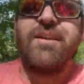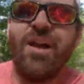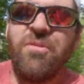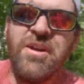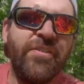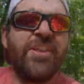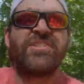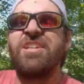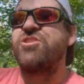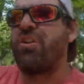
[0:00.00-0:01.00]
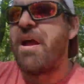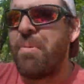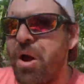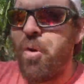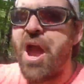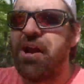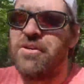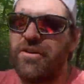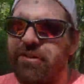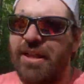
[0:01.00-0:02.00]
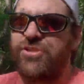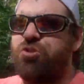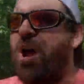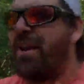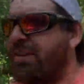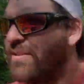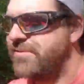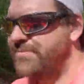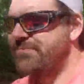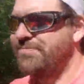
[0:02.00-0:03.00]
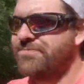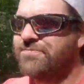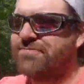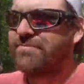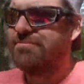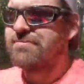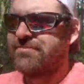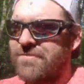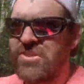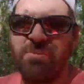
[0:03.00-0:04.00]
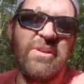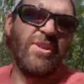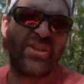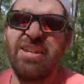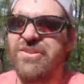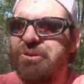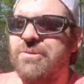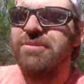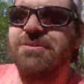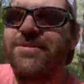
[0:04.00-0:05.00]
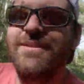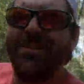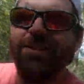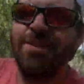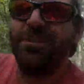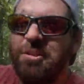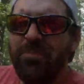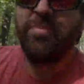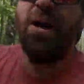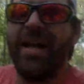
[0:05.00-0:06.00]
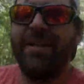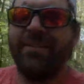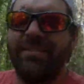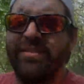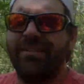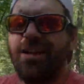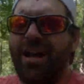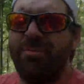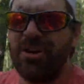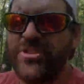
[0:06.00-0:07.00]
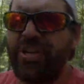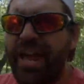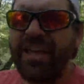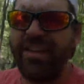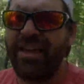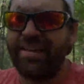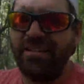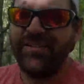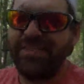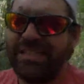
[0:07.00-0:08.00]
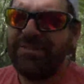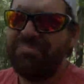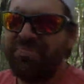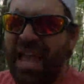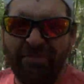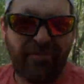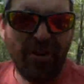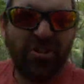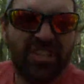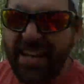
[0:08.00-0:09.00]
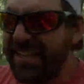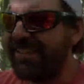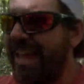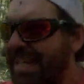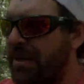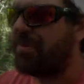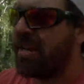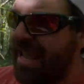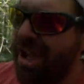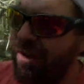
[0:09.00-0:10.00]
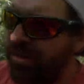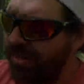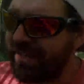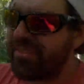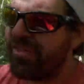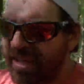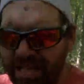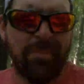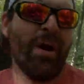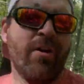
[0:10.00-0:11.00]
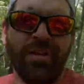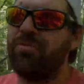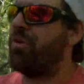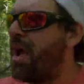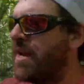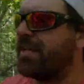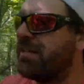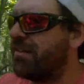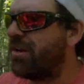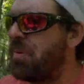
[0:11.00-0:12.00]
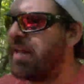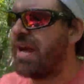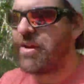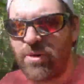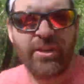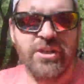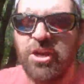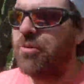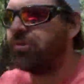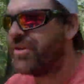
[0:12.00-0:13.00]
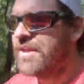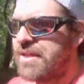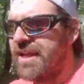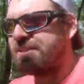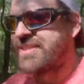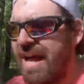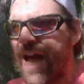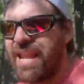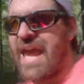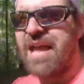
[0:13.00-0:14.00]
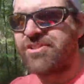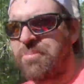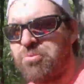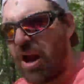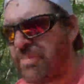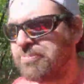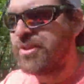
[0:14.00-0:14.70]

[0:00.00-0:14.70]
I wonder if this thing's drive-by-wire or electronic. Something to look into. But I will say, like, at first I didn't like it, but now, like, thinking about it and riding it a little bit, I really do. It's not as abrupt.